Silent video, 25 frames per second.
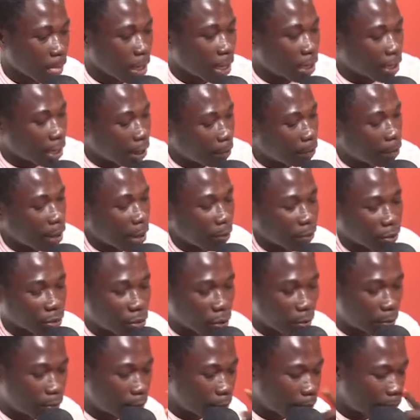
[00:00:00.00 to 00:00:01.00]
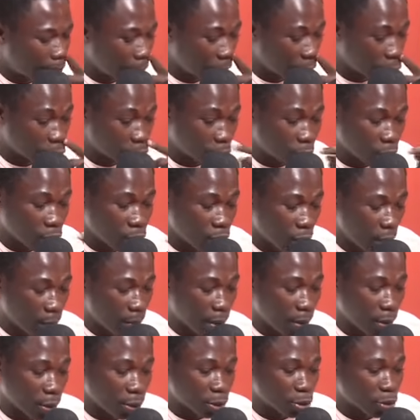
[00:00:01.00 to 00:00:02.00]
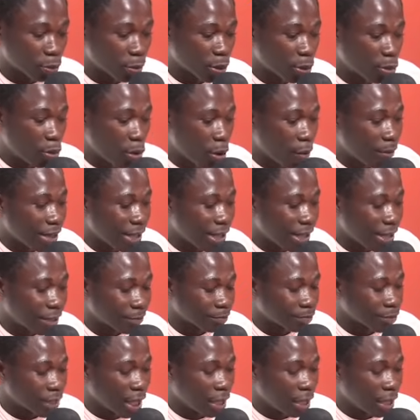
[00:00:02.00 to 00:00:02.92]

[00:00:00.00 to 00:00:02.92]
Na ma me ko pay school ko ma also me ko be